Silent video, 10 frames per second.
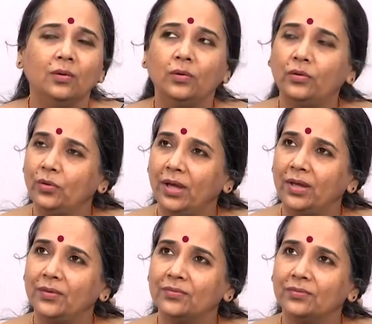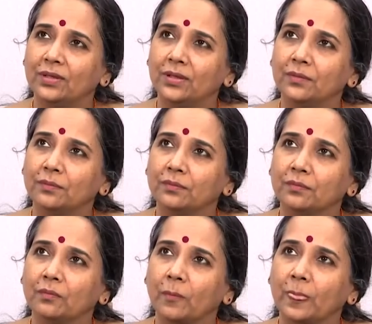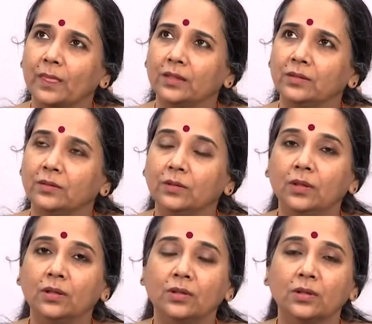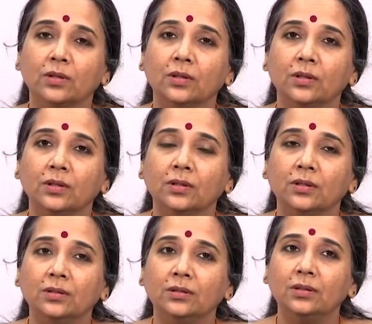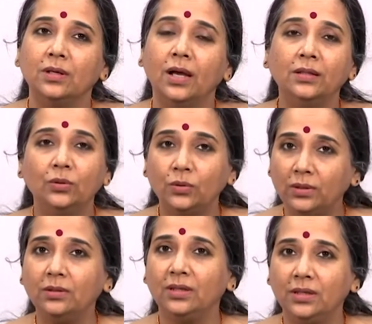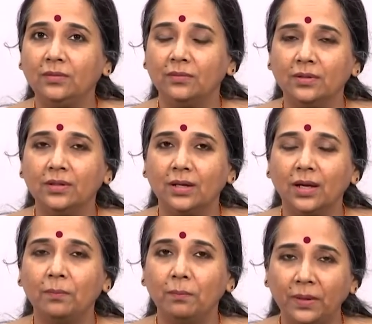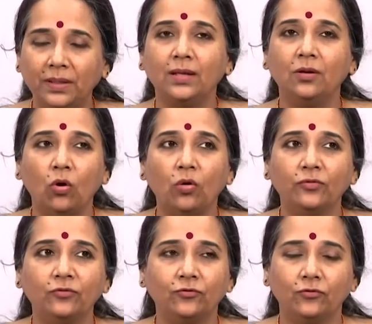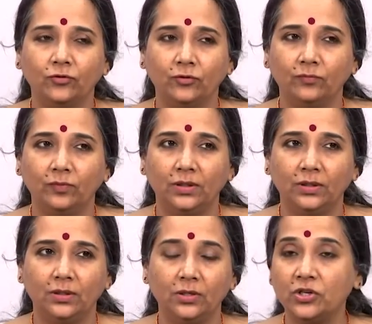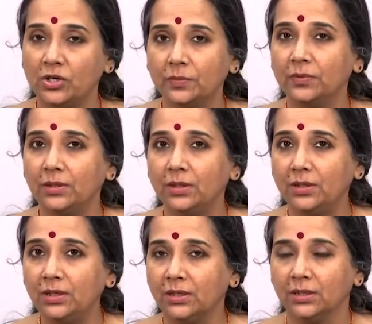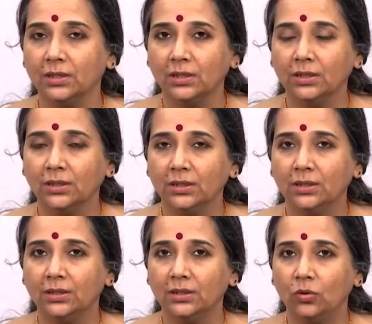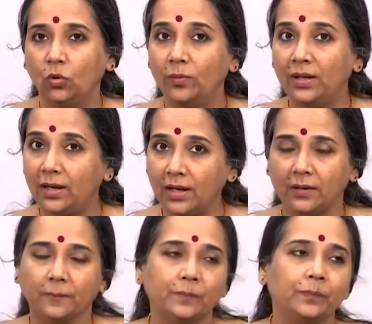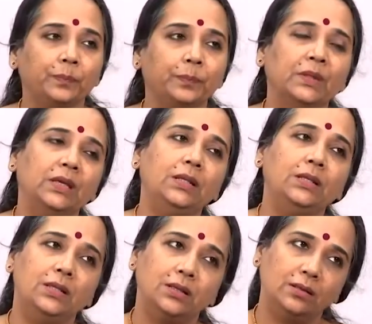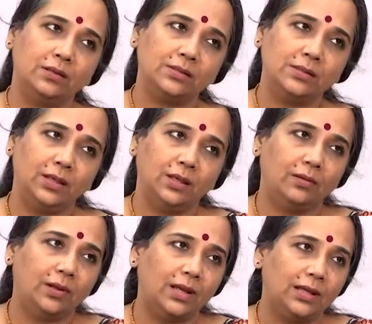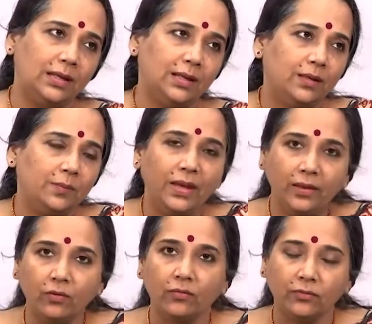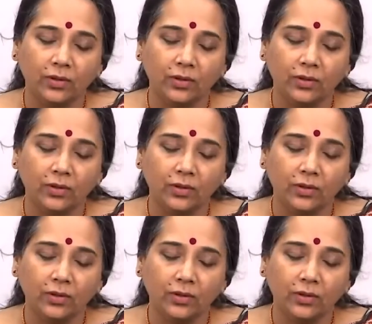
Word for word: Or you have um, the the Andolan, the uh, Kampana of uh, Rishab, the Re, the Komal Re in uh, say raga like Bhairav.